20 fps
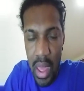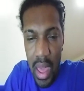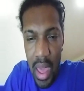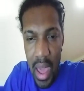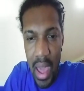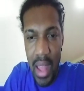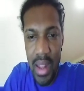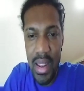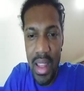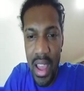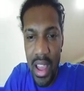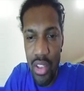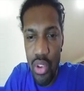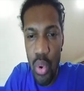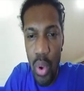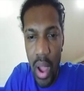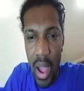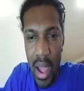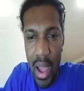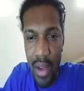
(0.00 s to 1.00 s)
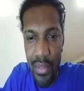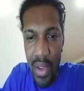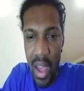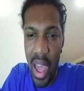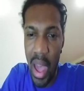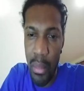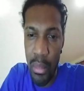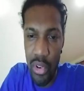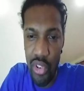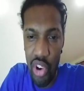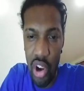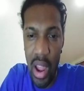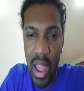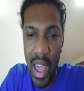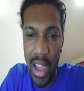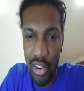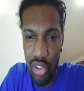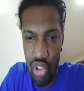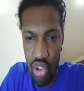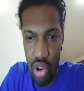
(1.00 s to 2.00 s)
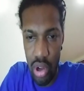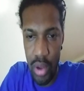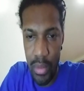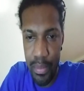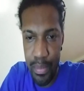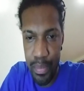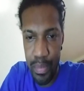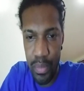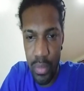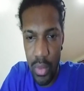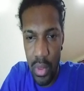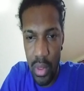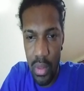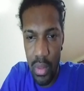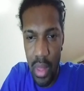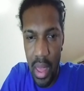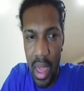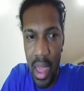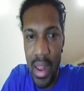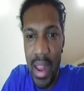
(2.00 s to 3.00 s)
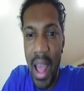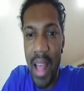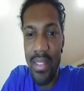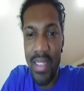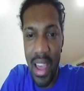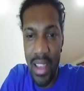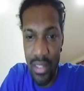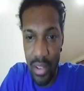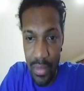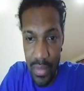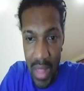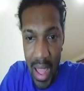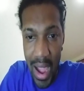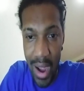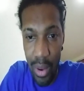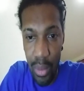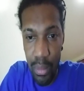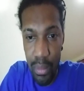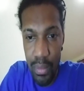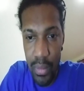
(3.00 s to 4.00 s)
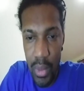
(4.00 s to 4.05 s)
And then you have amateur extra. And that's as of now.